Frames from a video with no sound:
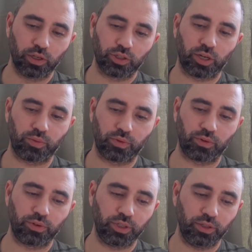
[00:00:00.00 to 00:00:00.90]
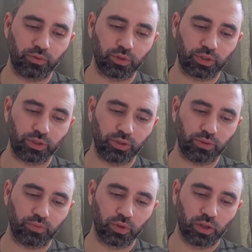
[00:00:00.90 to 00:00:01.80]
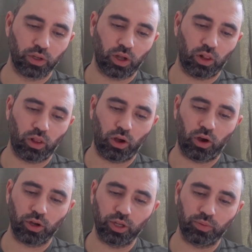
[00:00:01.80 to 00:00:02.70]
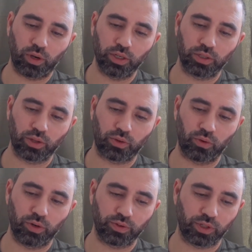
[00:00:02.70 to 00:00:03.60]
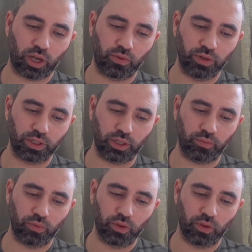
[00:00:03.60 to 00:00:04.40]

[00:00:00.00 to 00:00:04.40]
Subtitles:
Chapter 13, verse 2. Allah occupies the throne of sovereignty.